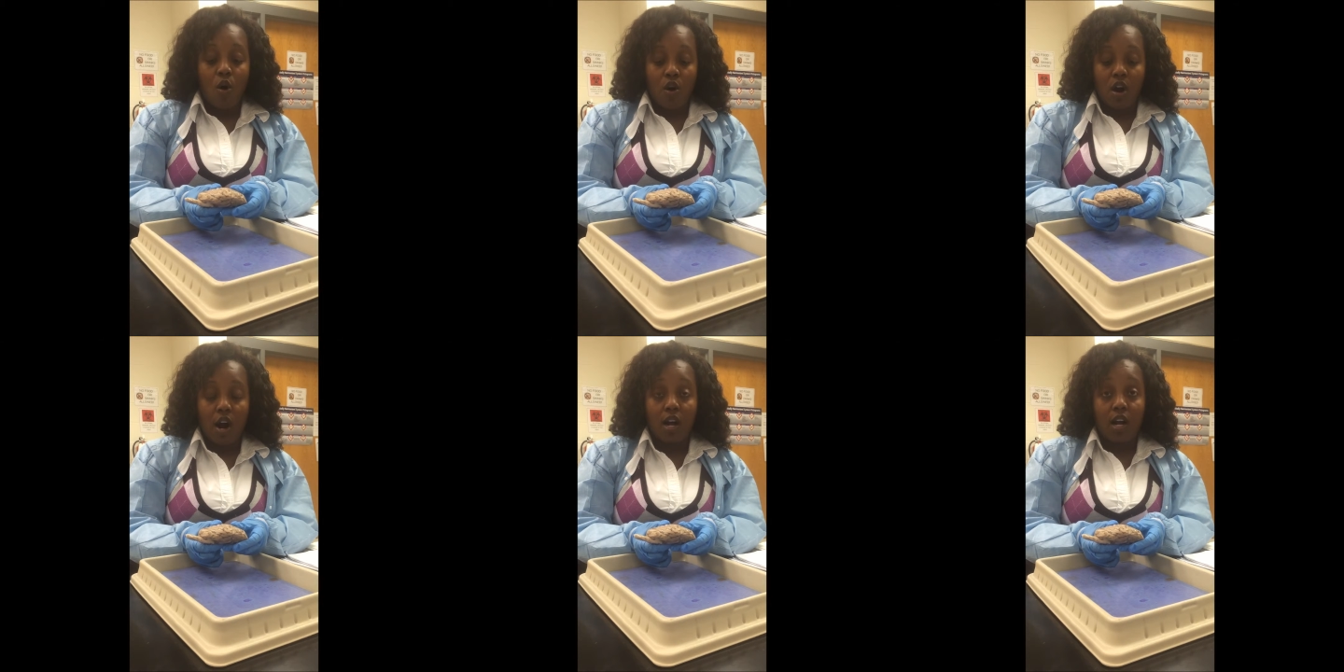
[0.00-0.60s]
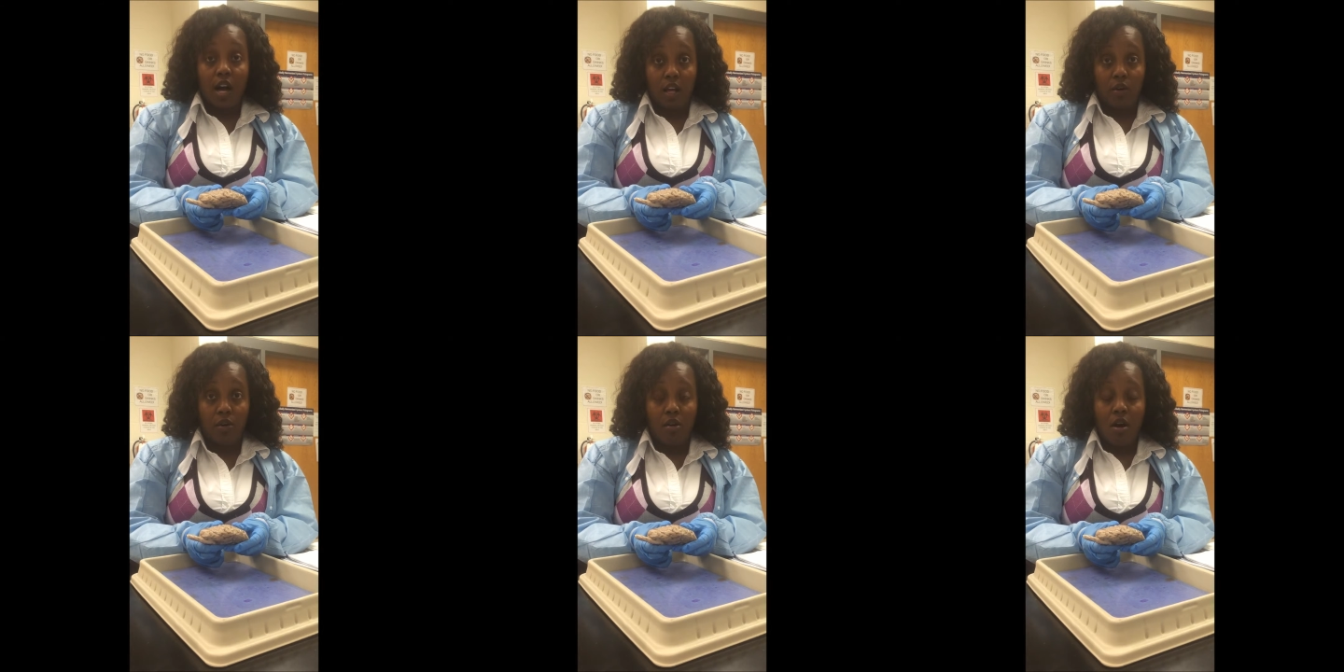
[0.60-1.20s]
or a
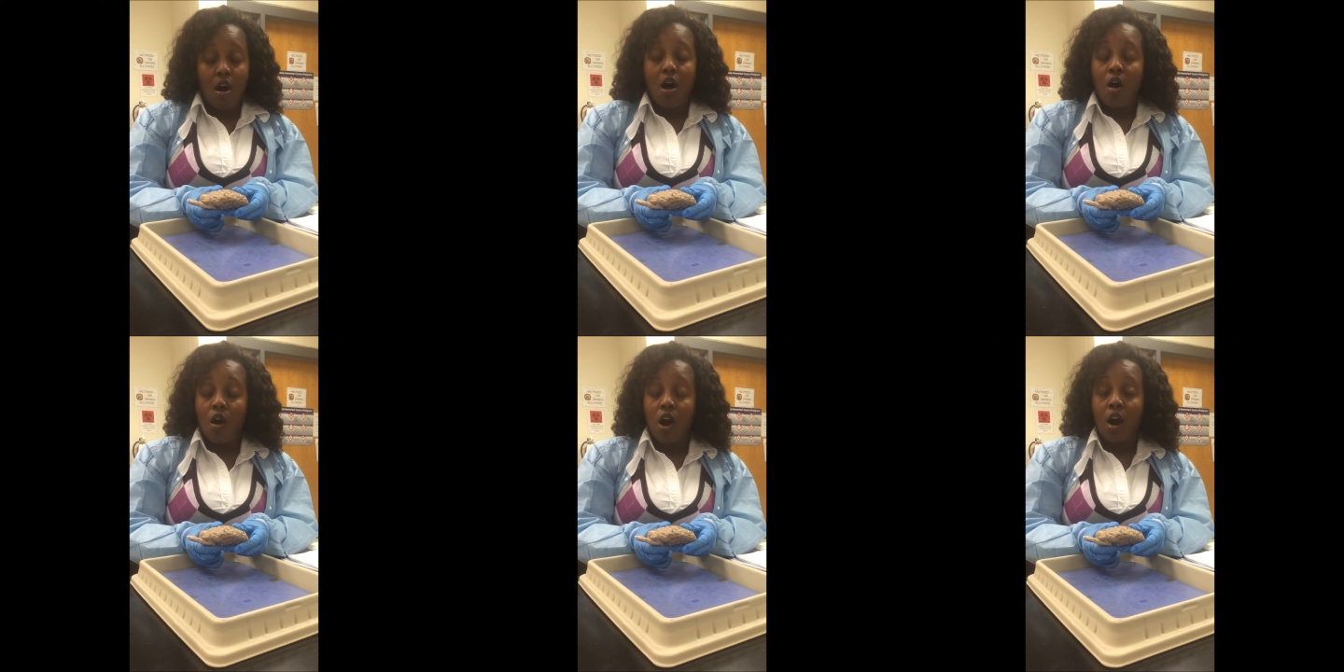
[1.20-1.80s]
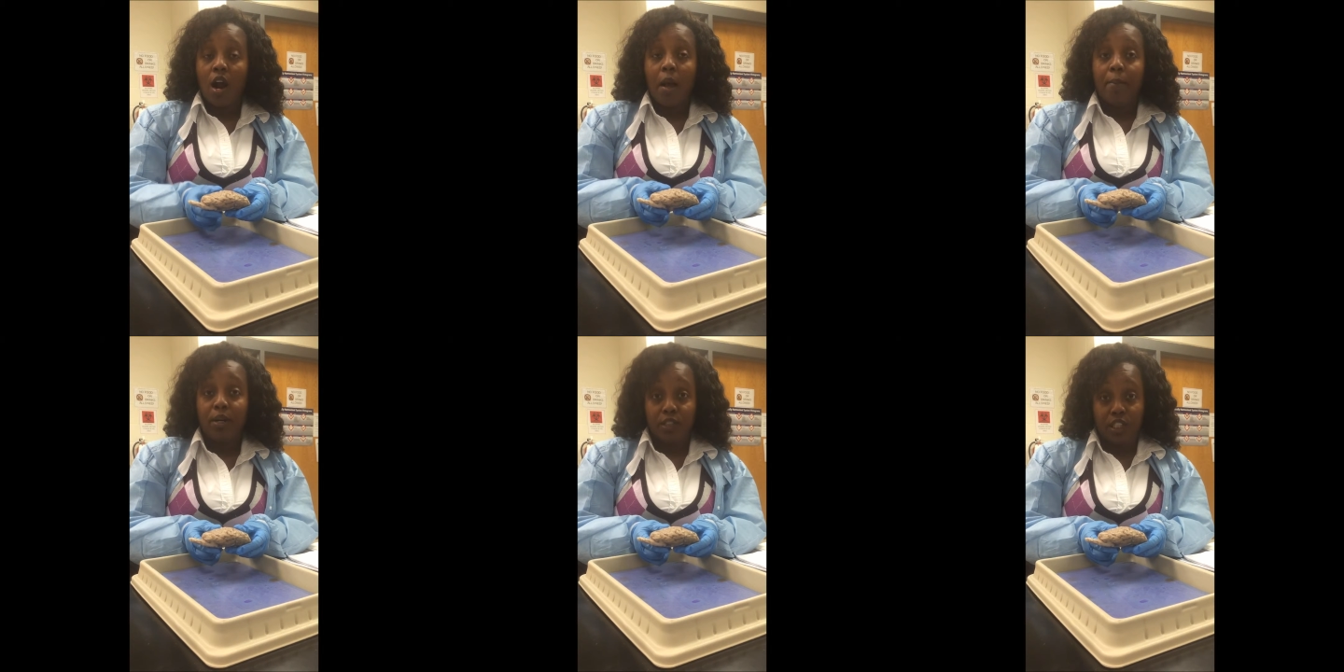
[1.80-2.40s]
caudal or
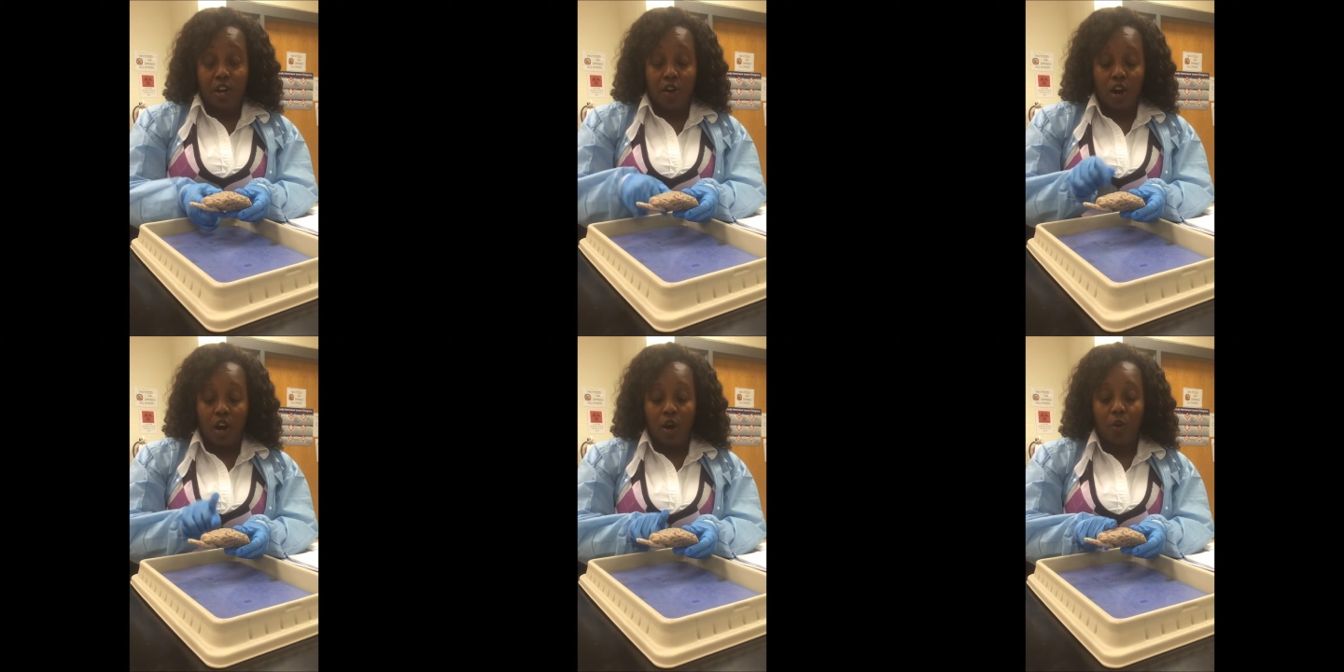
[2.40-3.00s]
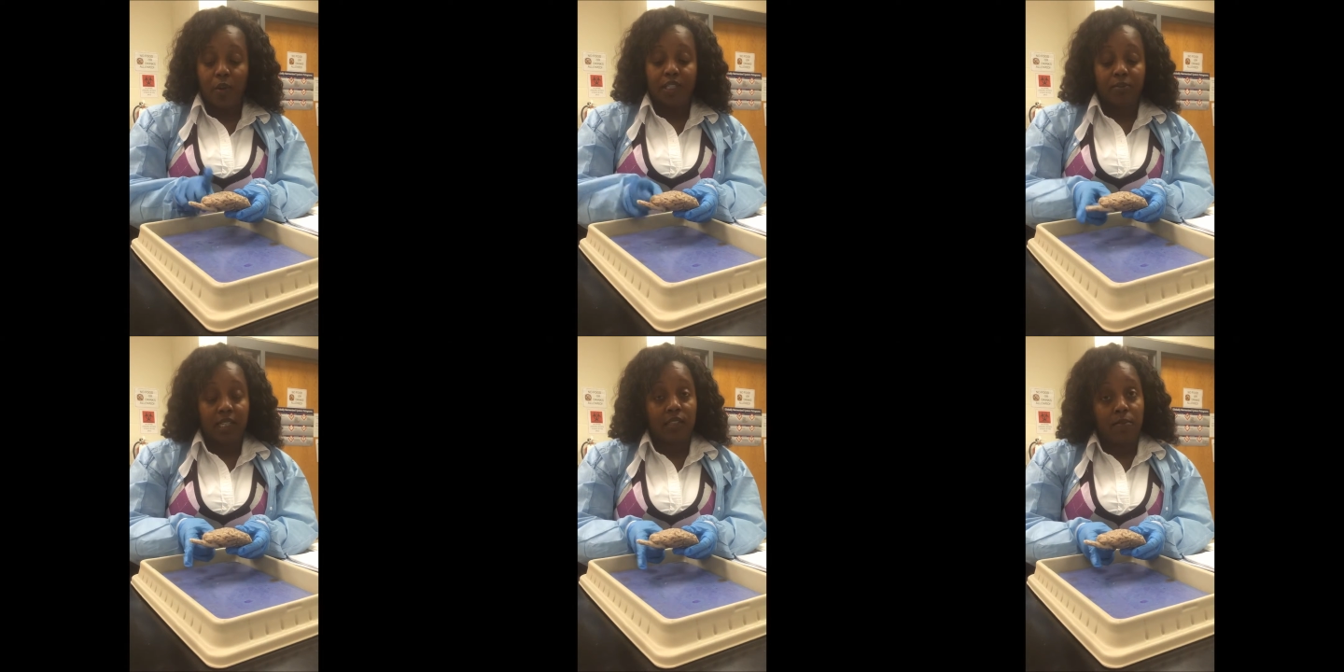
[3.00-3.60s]
posterior,
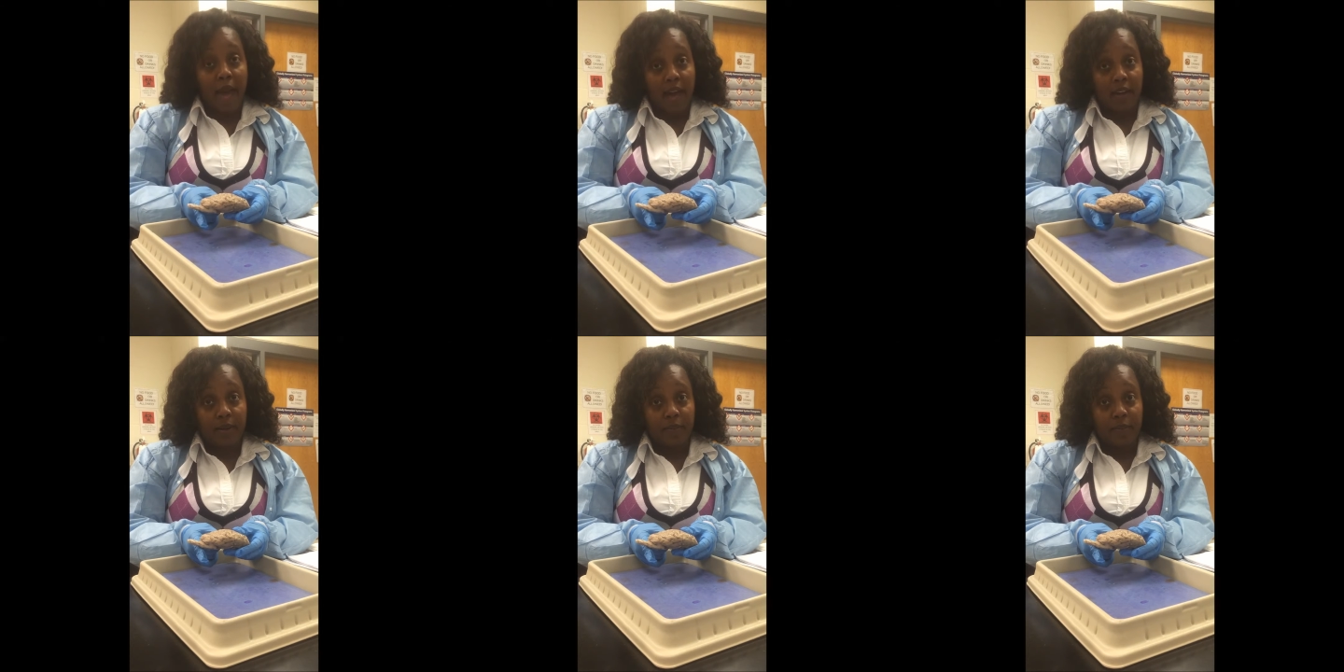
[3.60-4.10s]
which means back.